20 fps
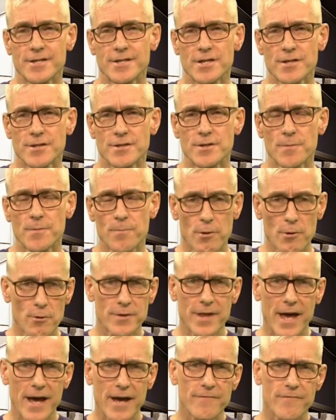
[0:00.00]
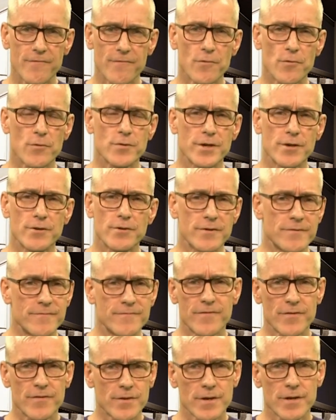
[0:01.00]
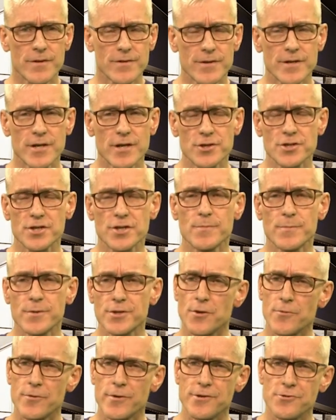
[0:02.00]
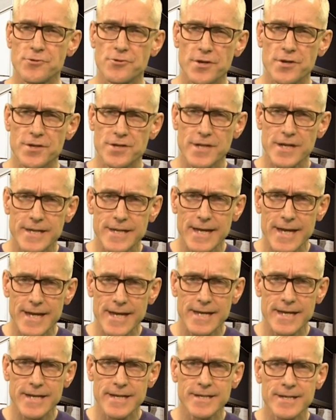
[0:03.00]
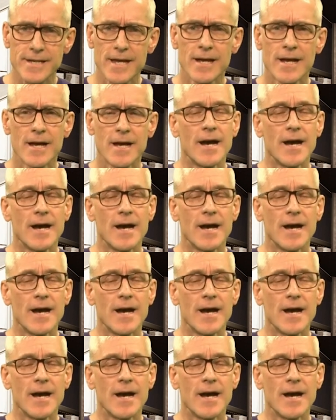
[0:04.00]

to deploy that for you and for the customers who are interested in it.